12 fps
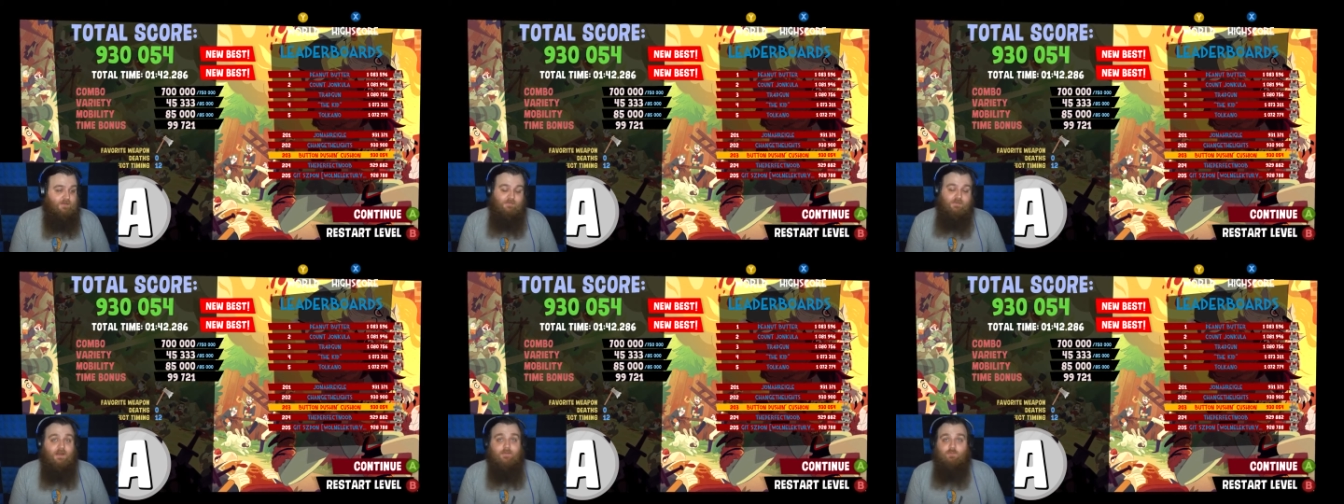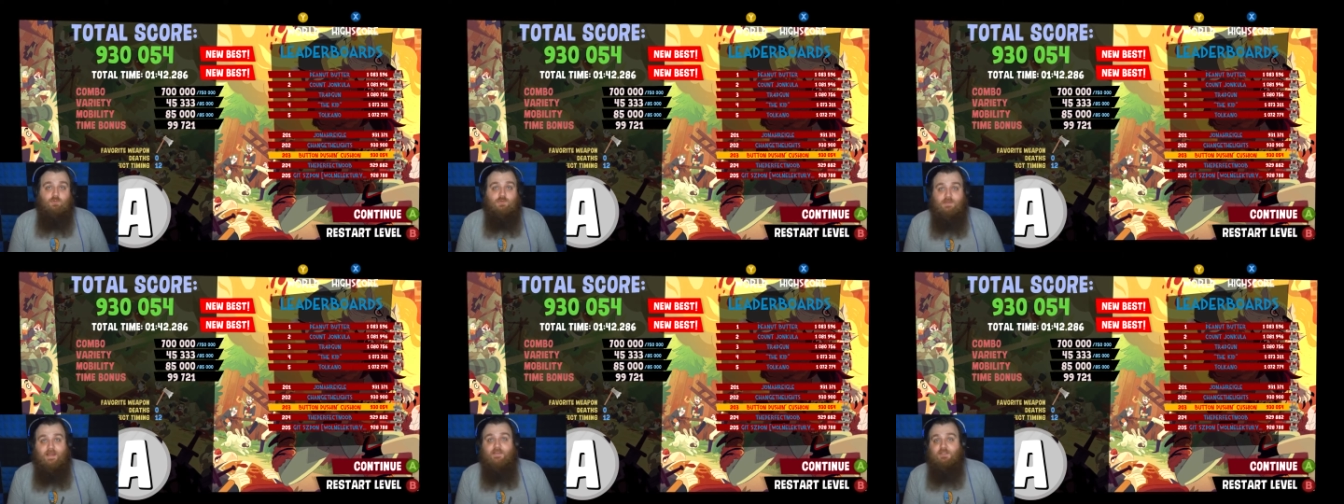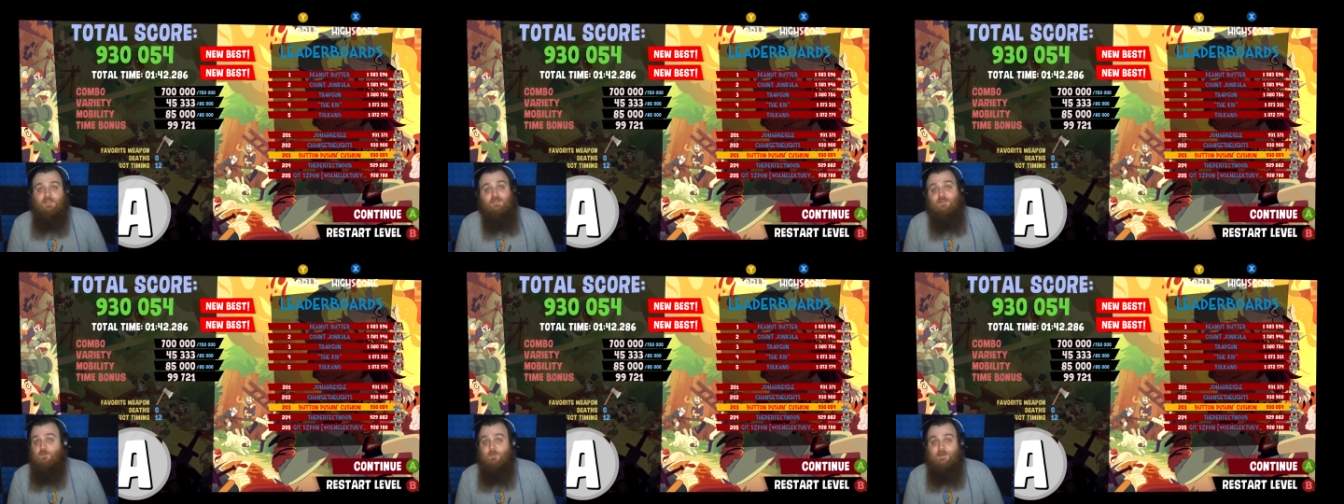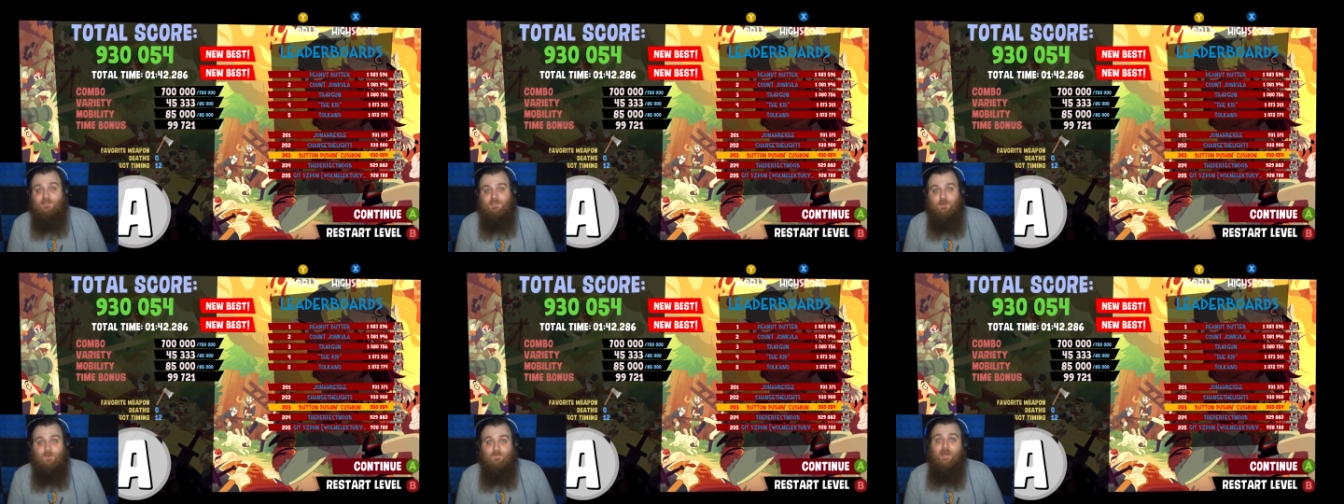the level's less than two minutes
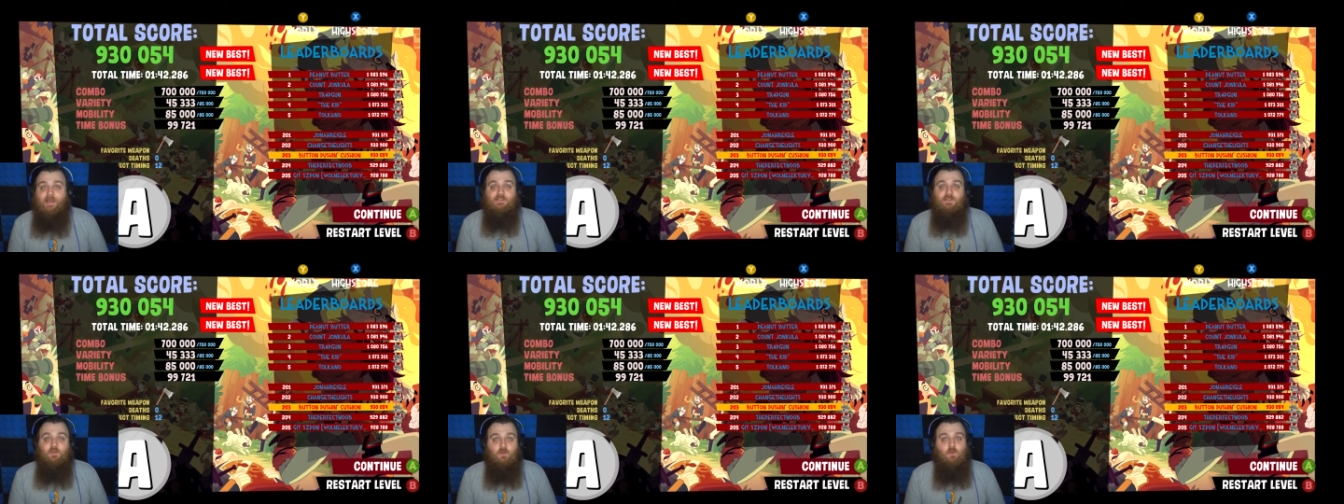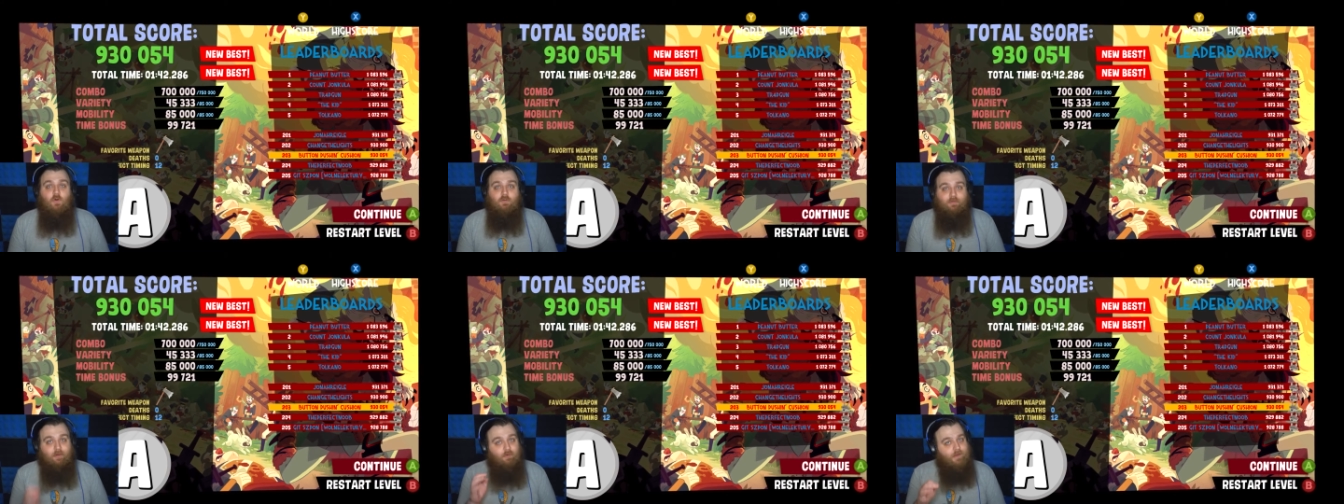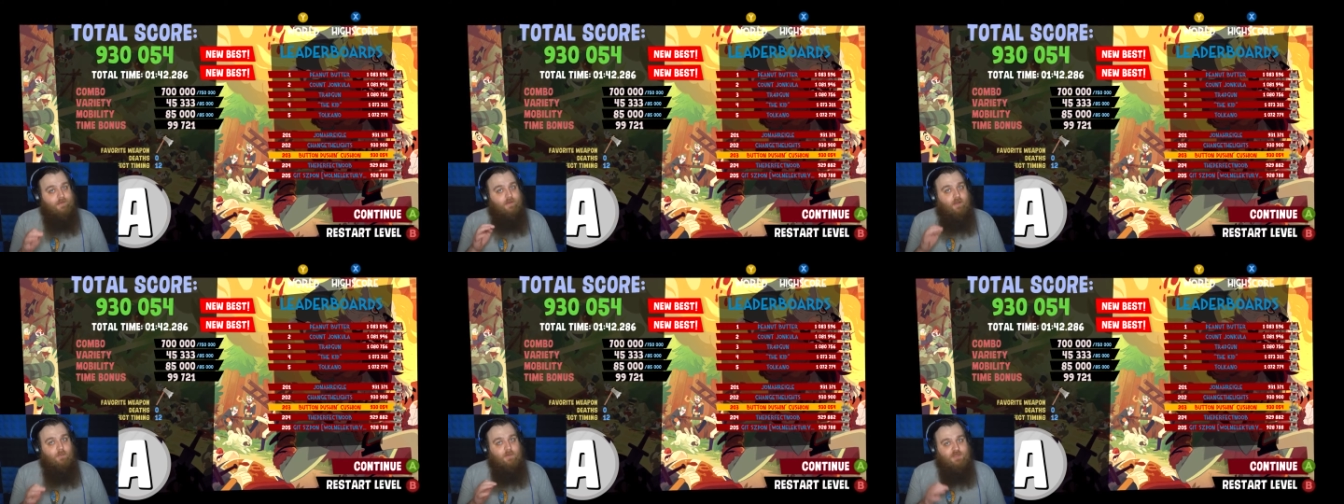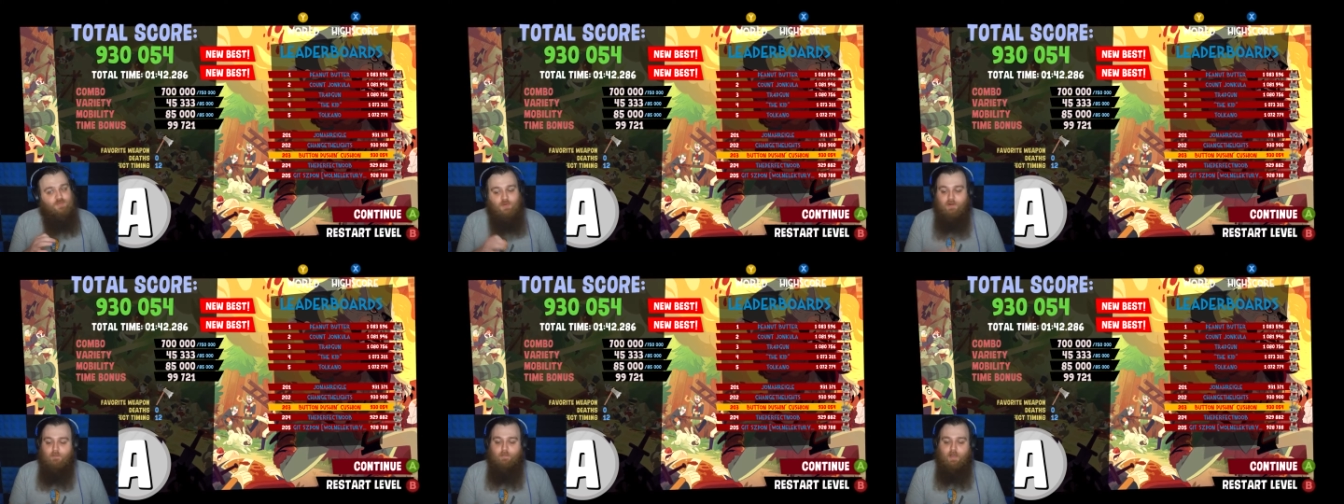long. That's not a great
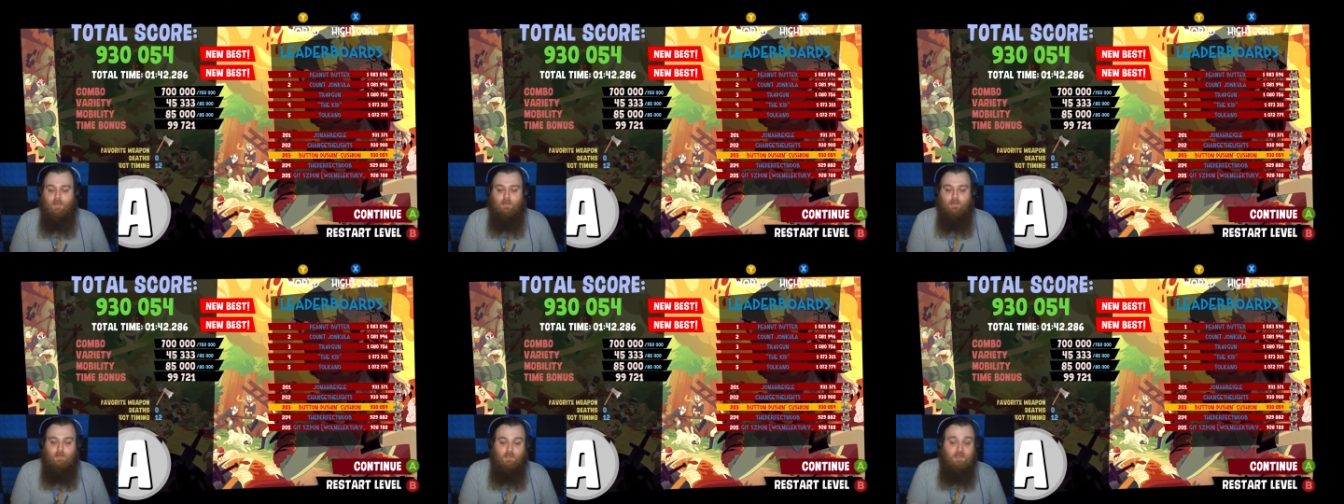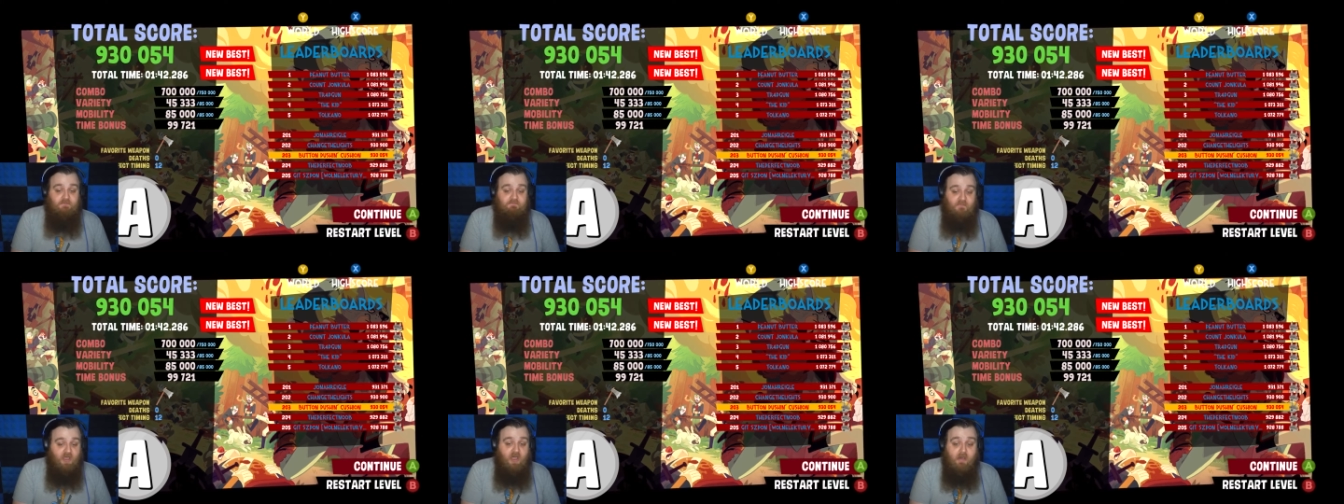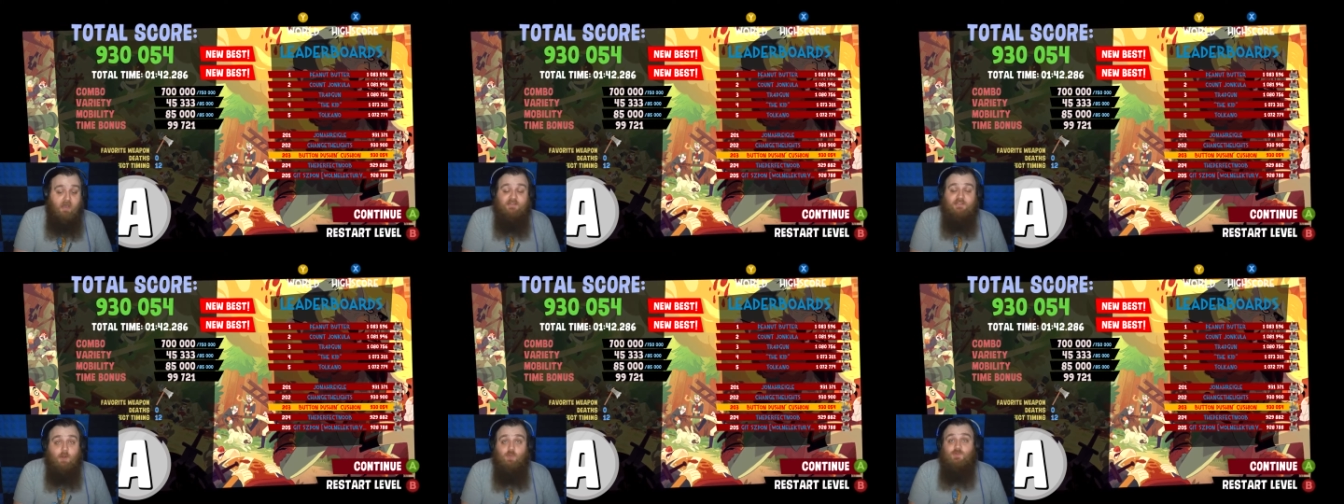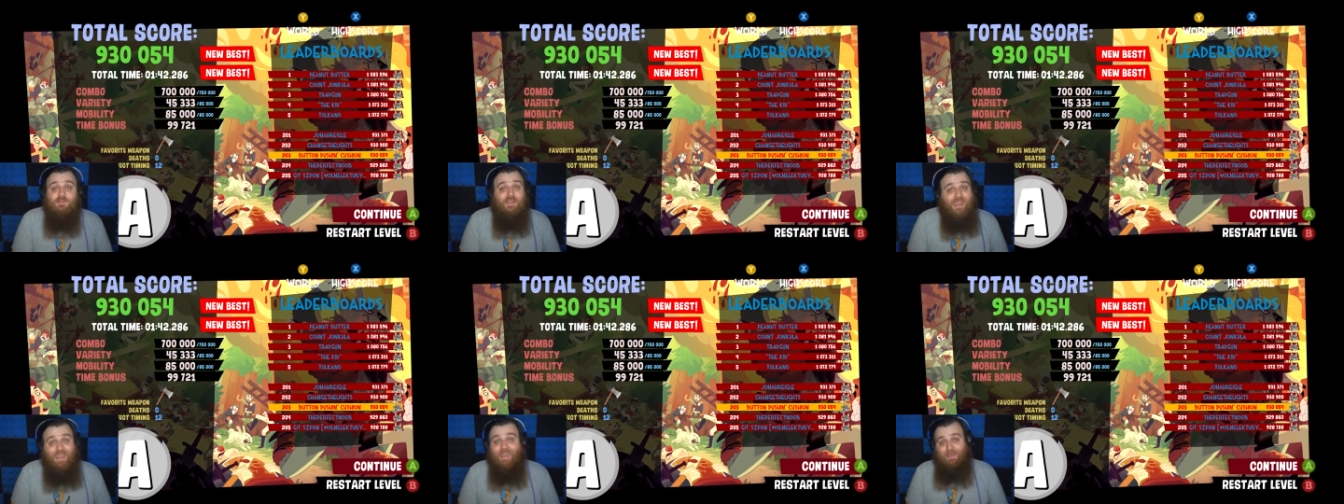accomplishment, but I don't
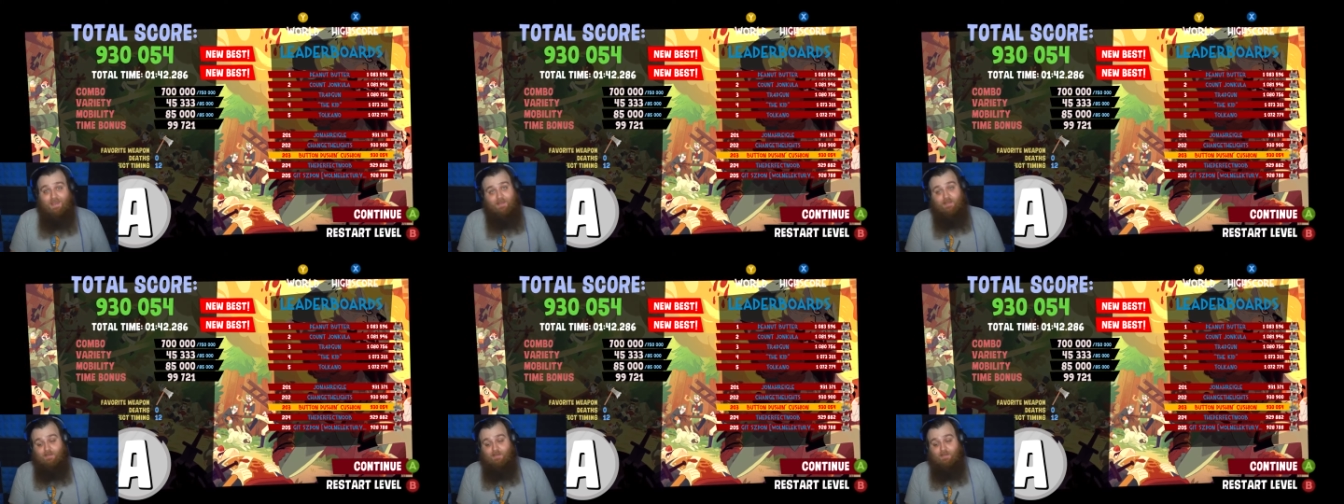care.